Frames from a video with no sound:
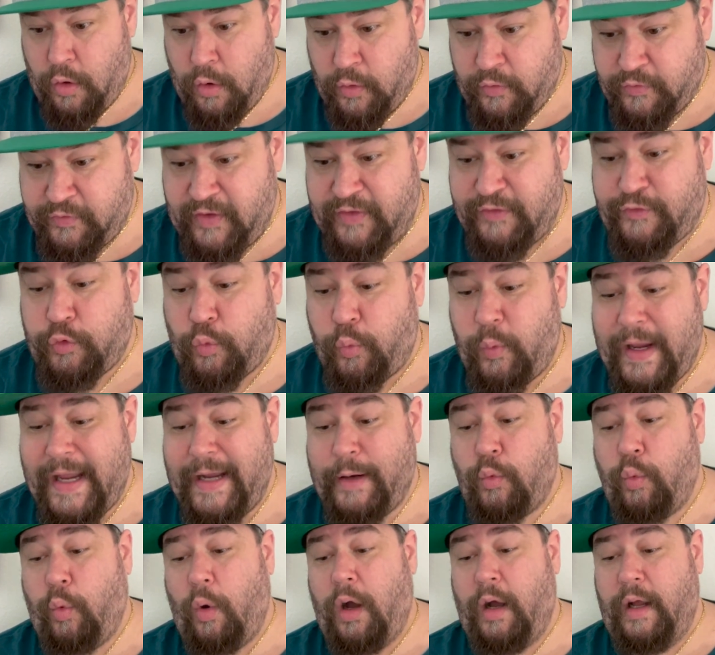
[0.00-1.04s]
since
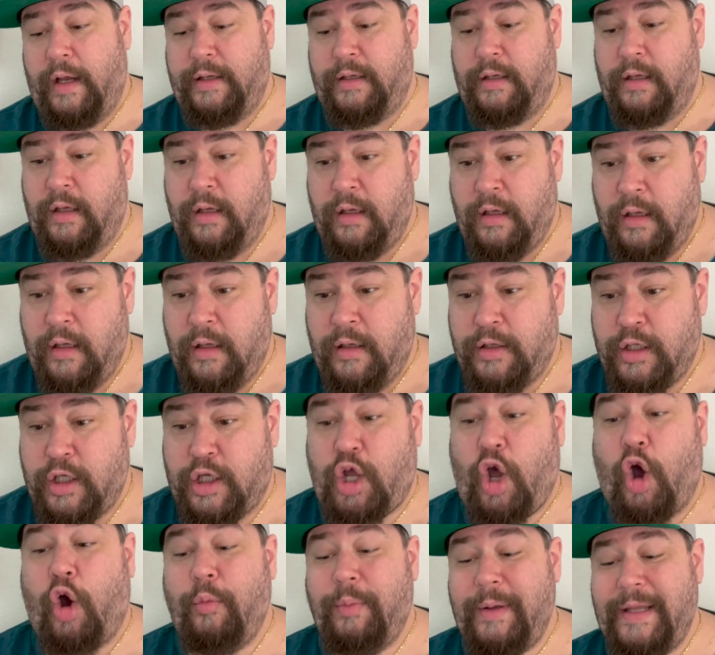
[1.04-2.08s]
week one,
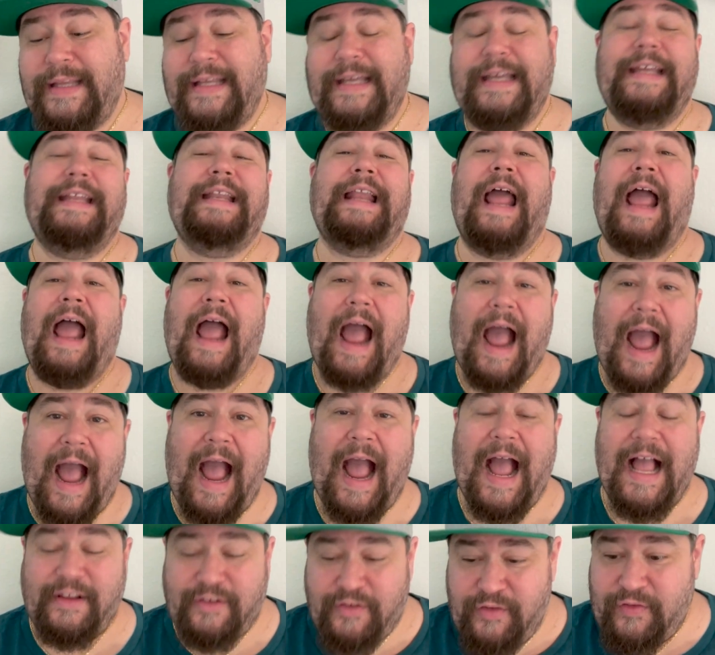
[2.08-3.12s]
N'Kobe Dean
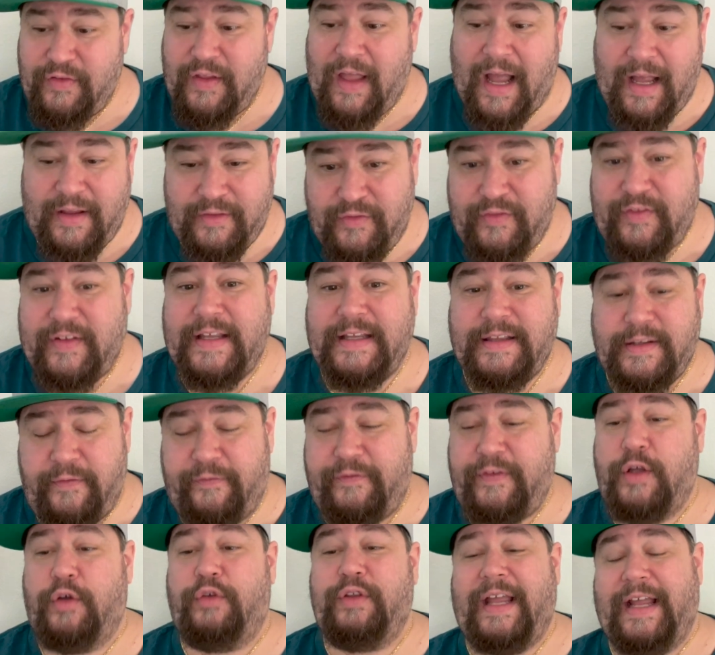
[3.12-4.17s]
has not seen the
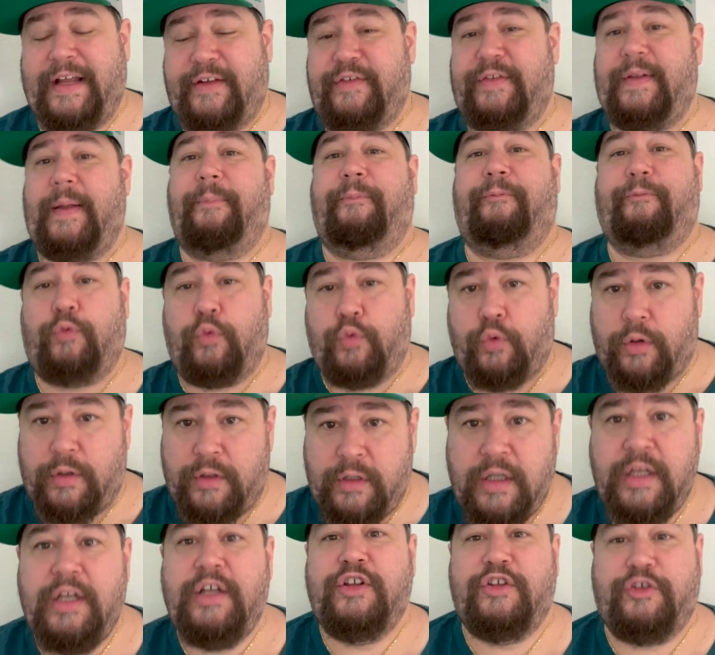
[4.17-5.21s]
field except for
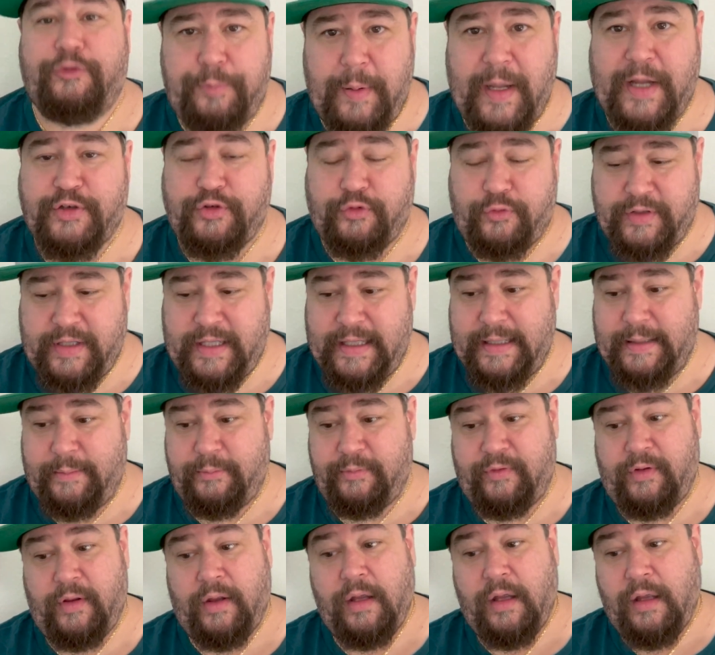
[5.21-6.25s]
special
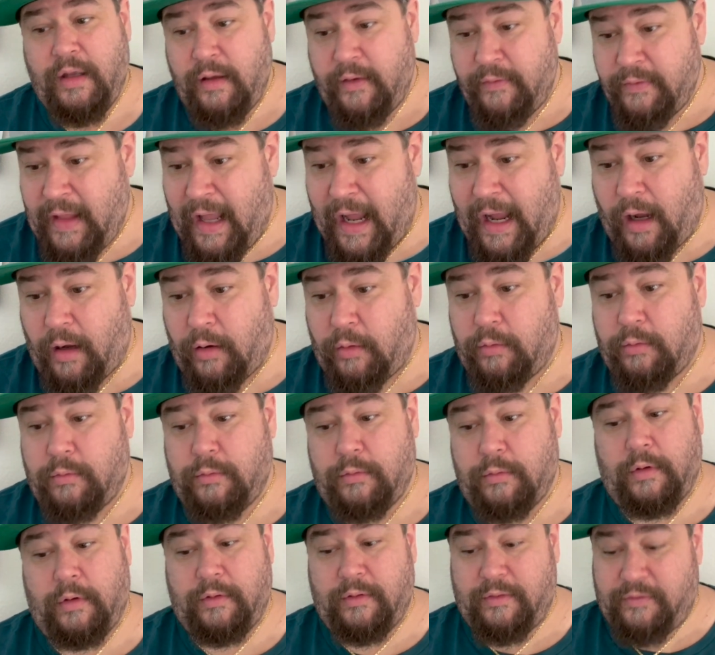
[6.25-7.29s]
teams. Now,
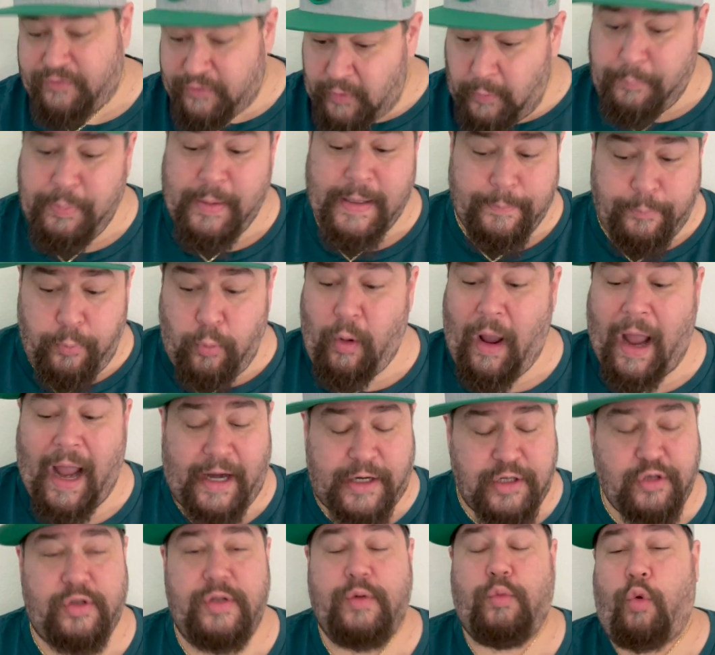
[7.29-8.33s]
some people
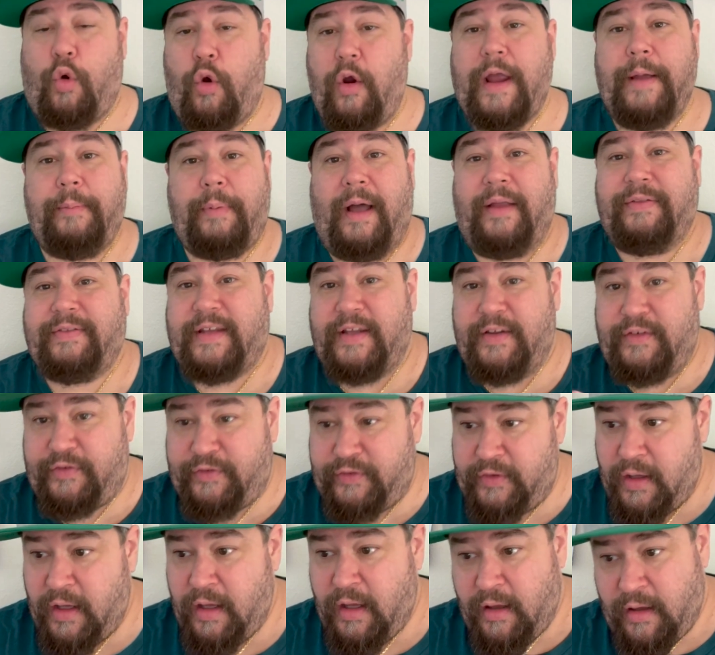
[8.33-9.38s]
actually worry about
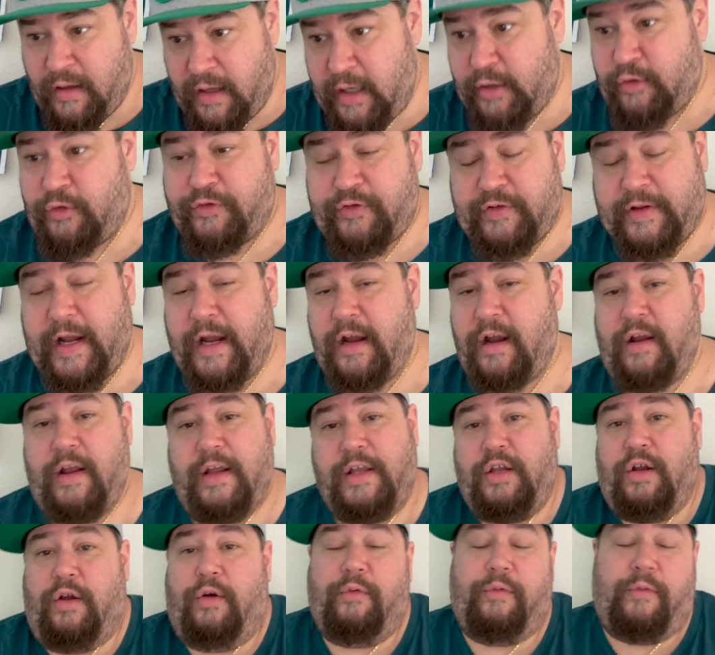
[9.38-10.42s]
this and are scared,
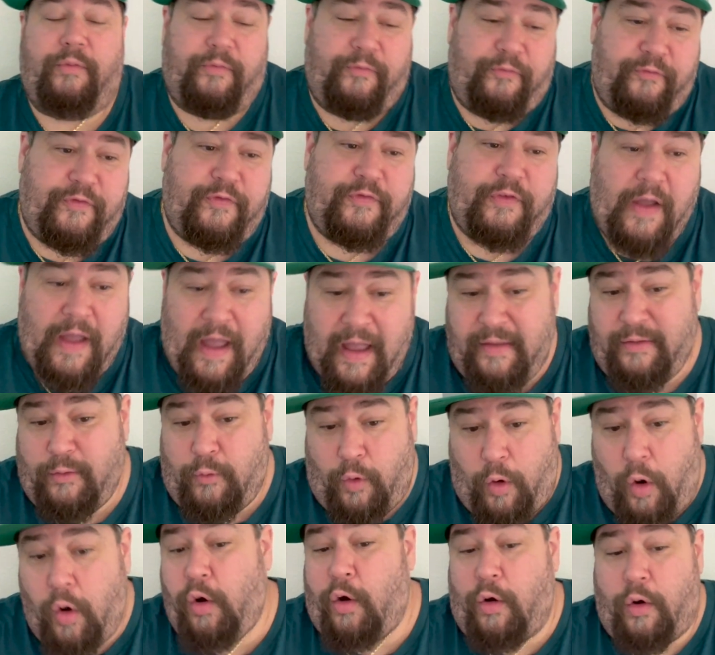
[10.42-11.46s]
you know,
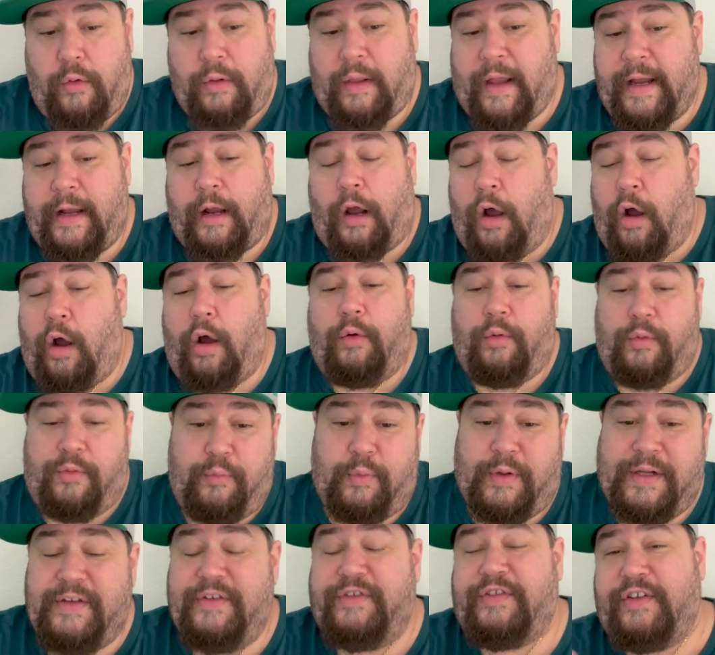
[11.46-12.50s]
or, or like, oh,
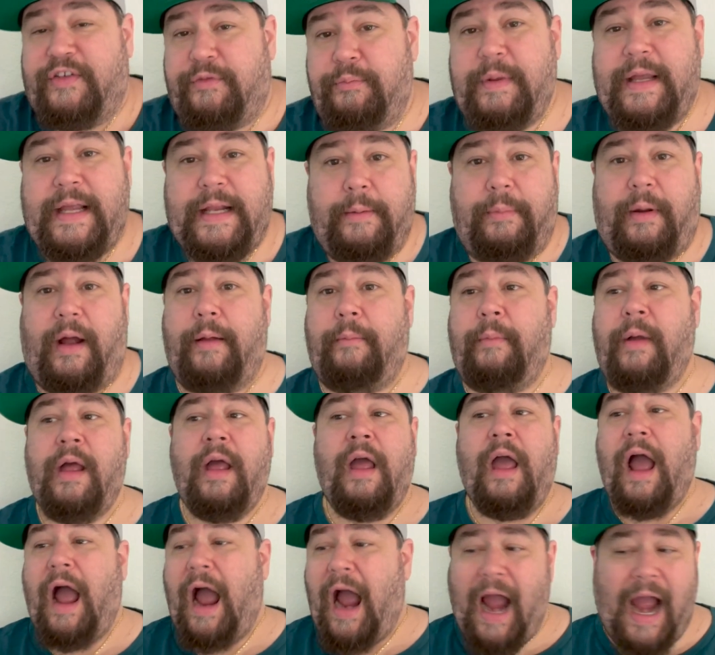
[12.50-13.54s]
what does this mean about him?
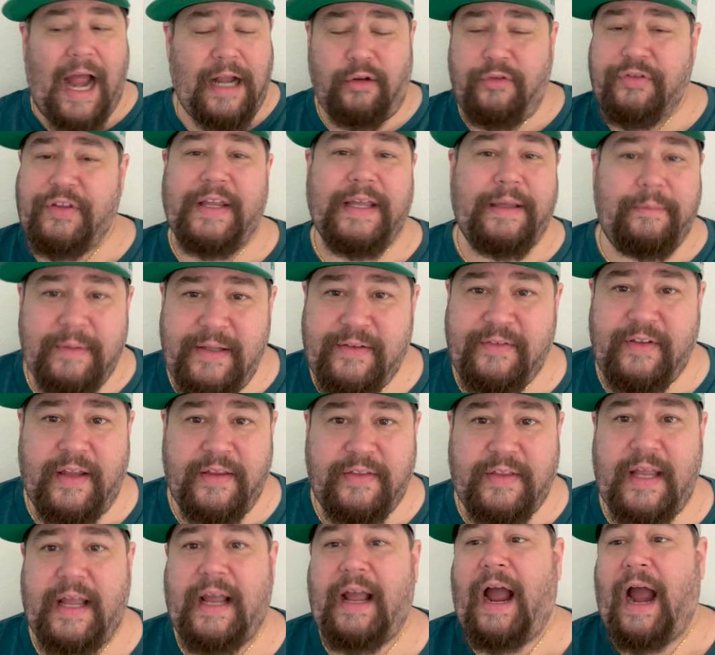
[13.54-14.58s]
I don't think it means
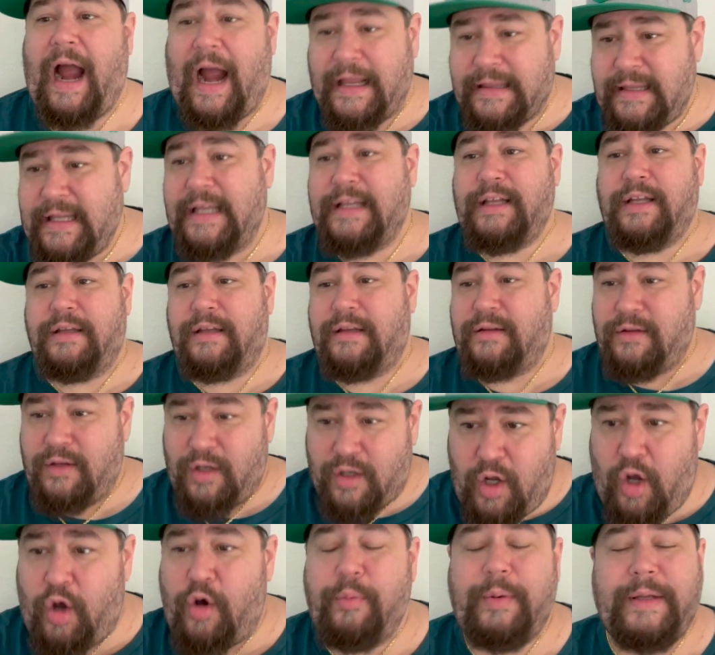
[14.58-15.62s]
anything. I think
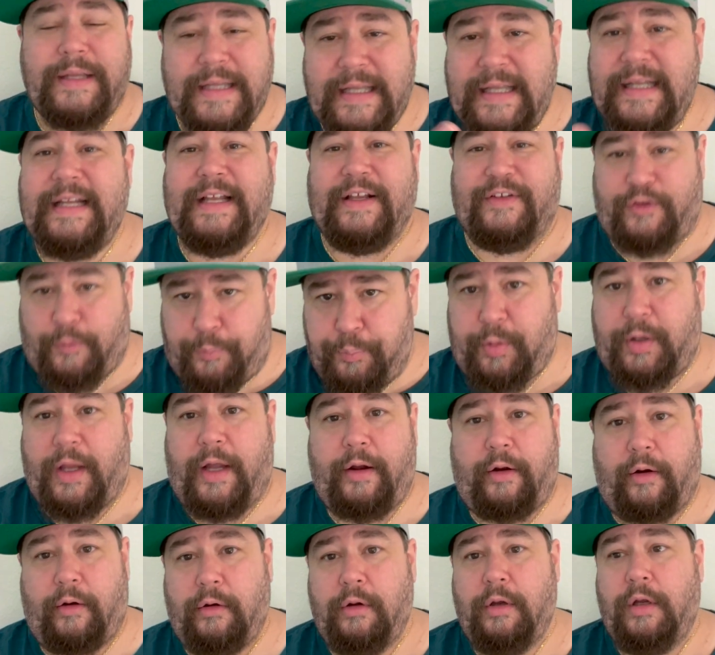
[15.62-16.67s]
Nakobe Dean is a
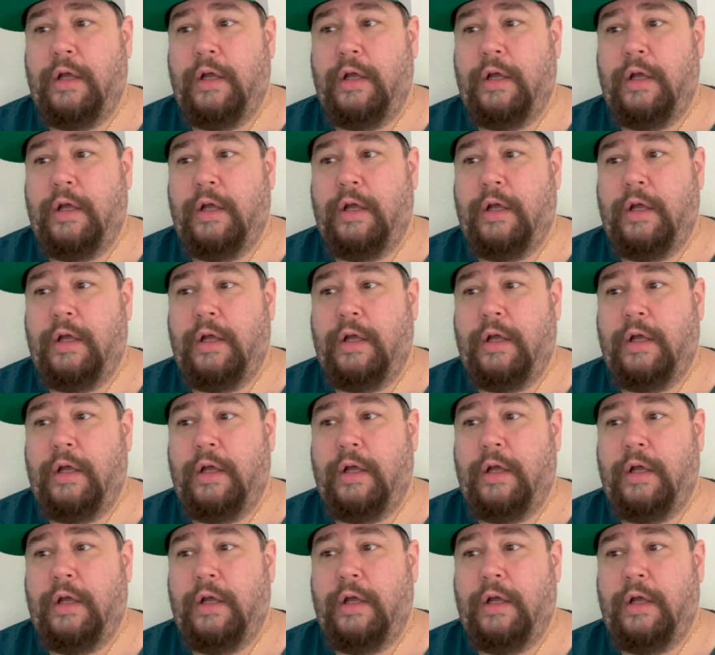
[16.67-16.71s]
player.